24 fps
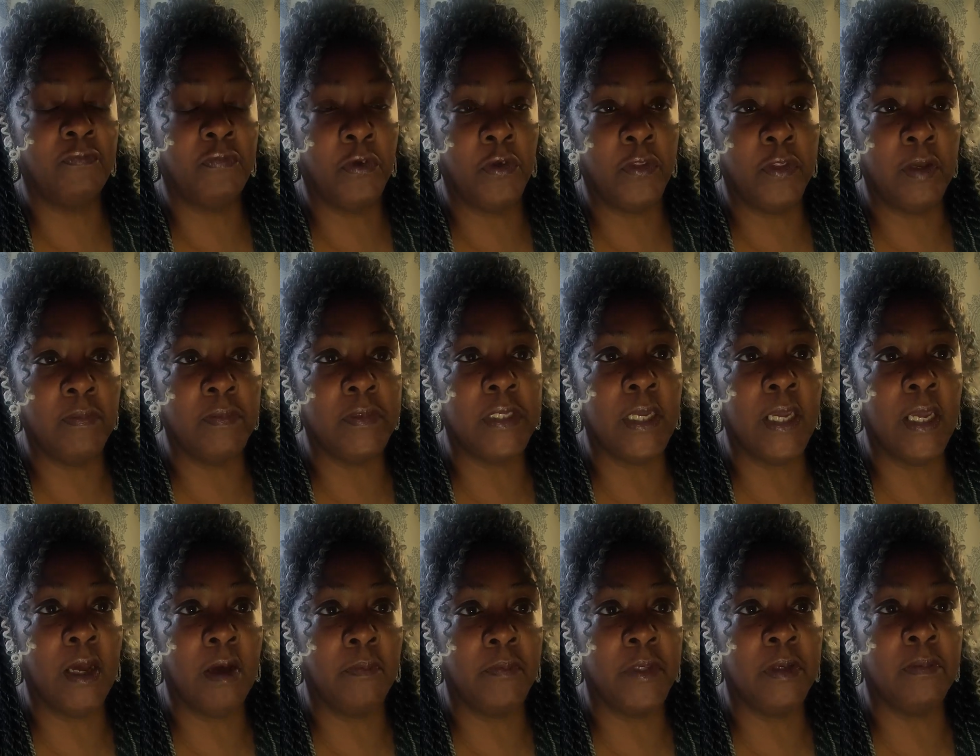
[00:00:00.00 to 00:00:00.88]
for them to
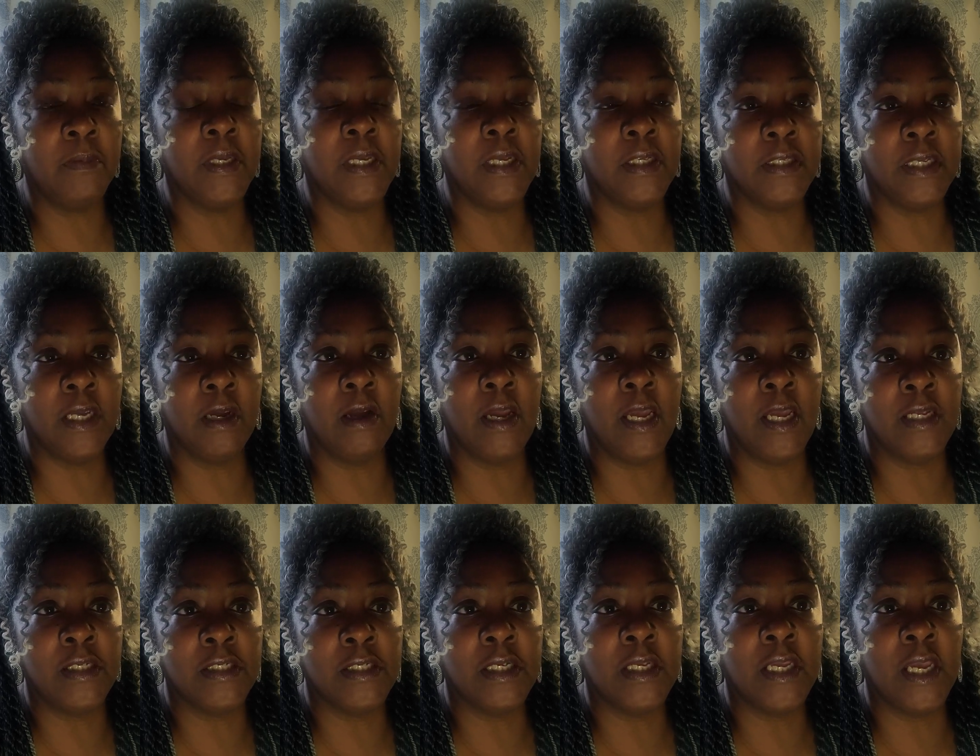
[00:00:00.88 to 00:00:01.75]
help them get their
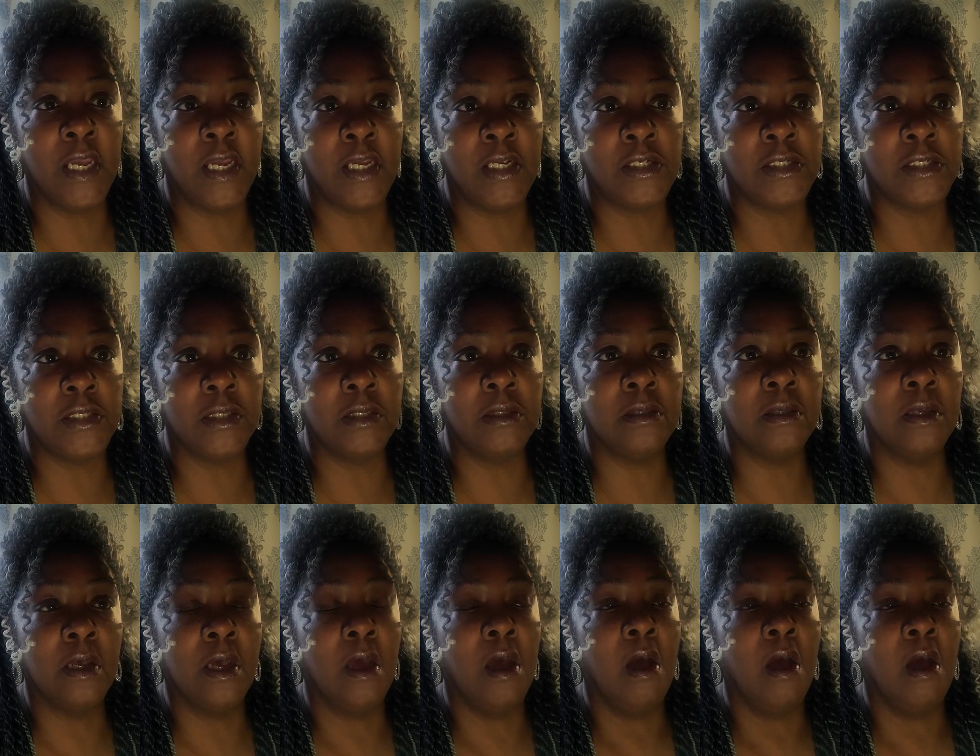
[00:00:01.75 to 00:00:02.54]
education.